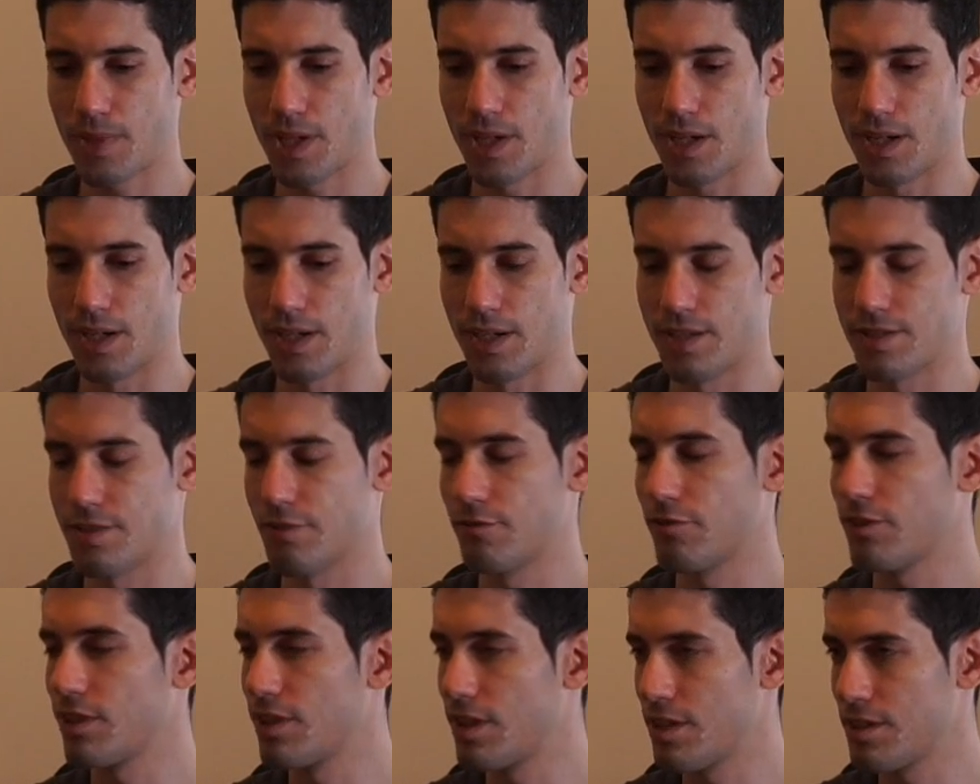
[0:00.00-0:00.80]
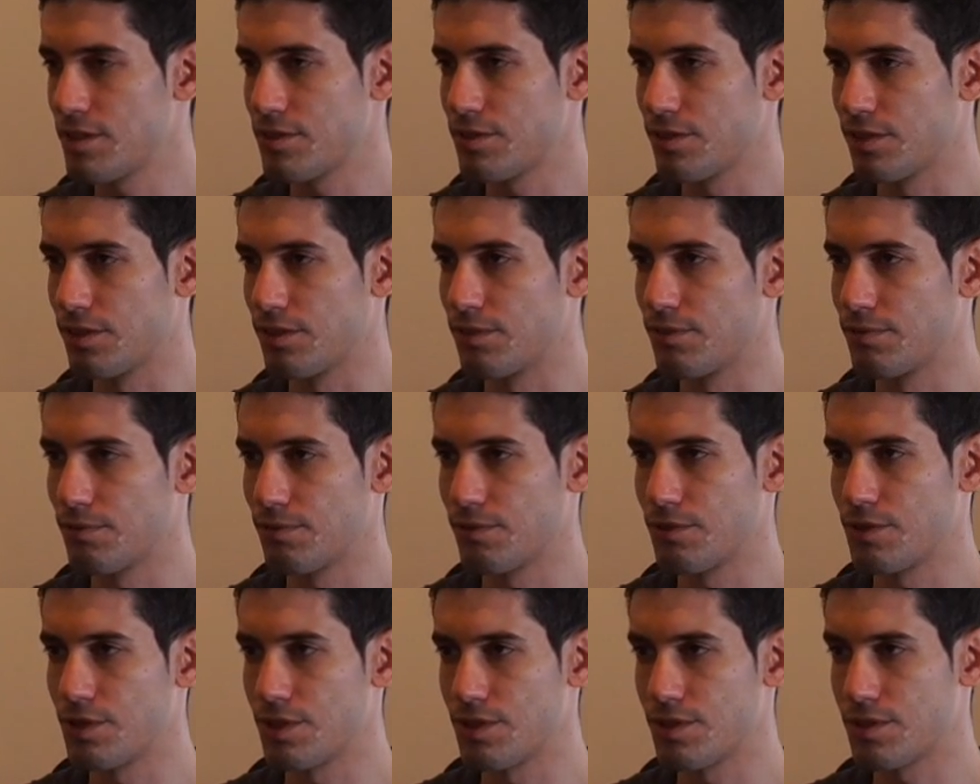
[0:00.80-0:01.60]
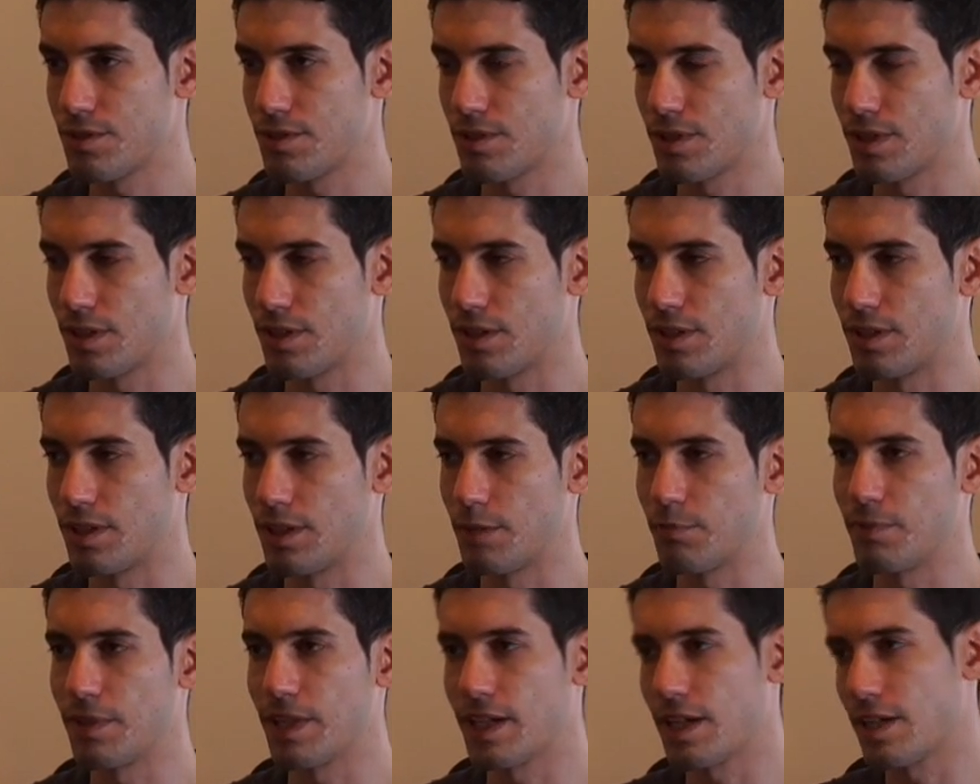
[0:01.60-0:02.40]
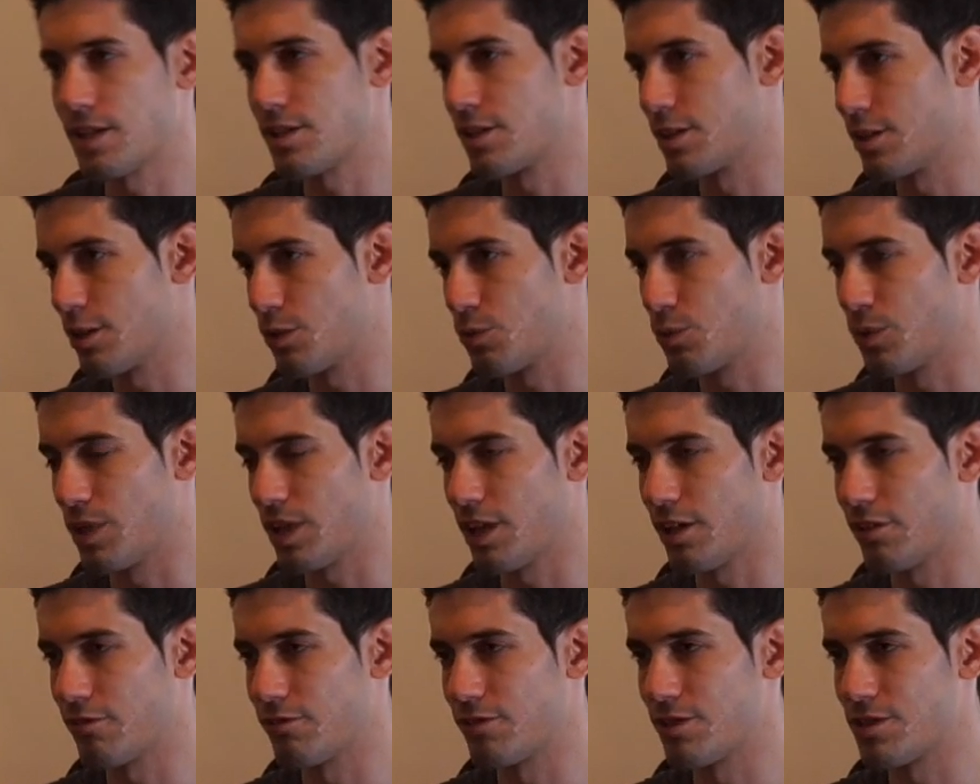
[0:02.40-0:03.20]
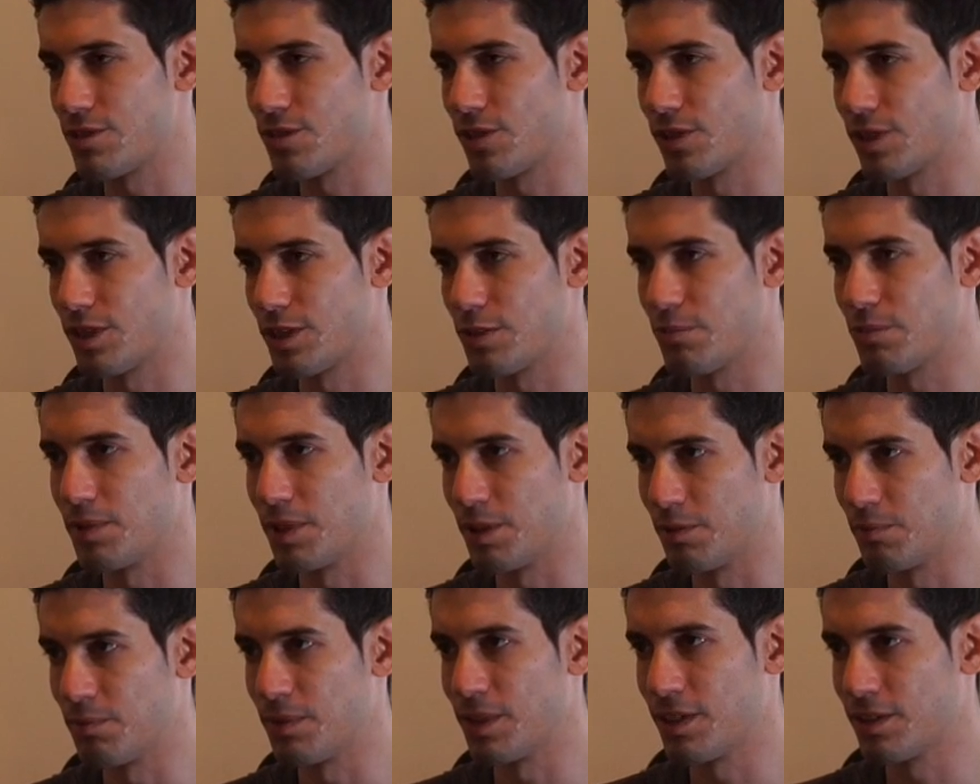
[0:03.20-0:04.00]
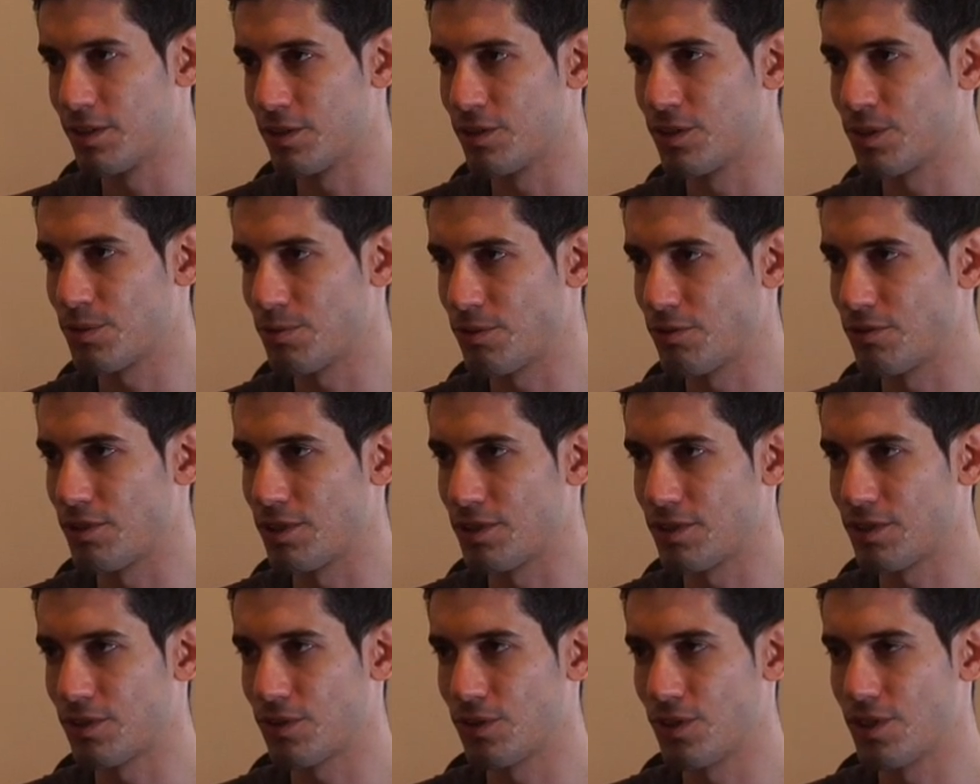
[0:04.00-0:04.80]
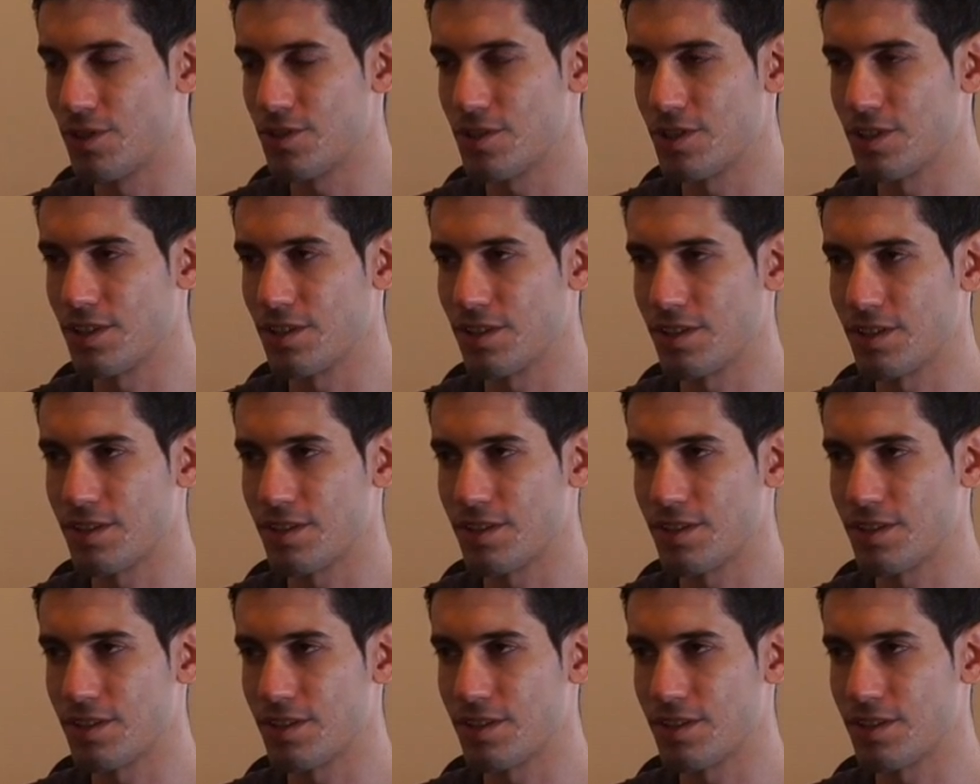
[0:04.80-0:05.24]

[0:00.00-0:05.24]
uh, as a freelancer, which is uh, an application that we have that's already been built of the technology.